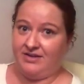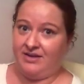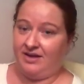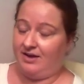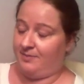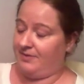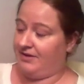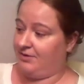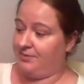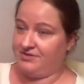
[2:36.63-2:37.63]

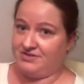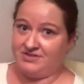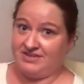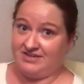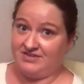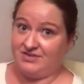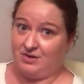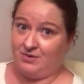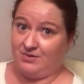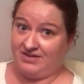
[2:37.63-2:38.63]
in your personal sales to
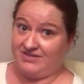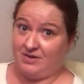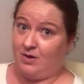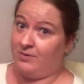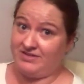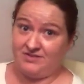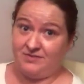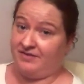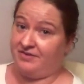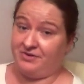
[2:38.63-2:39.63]
always
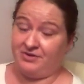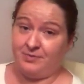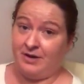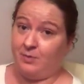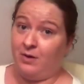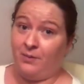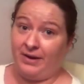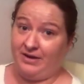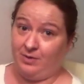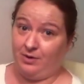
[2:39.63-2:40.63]
500, no matter what
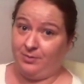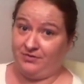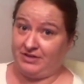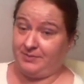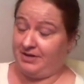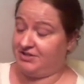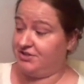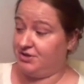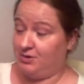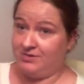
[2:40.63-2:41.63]
rank you are at Perfectly Posh.
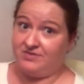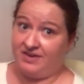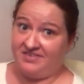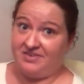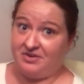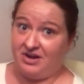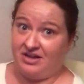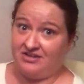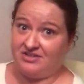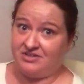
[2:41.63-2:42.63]
It's always
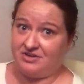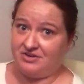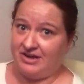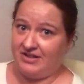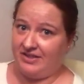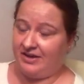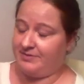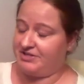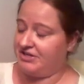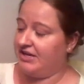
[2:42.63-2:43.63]
$500 to earn your downline
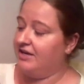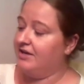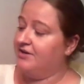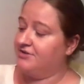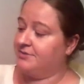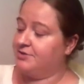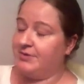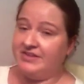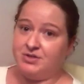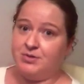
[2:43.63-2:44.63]
commission. So between
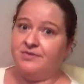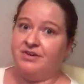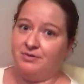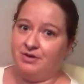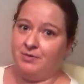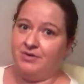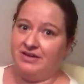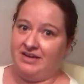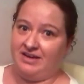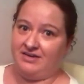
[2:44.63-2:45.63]
the two of you, you would
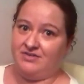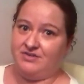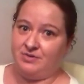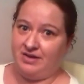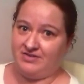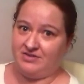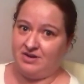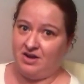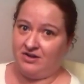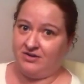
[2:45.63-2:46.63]
need
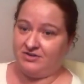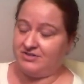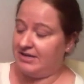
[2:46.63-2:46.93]
$2,000.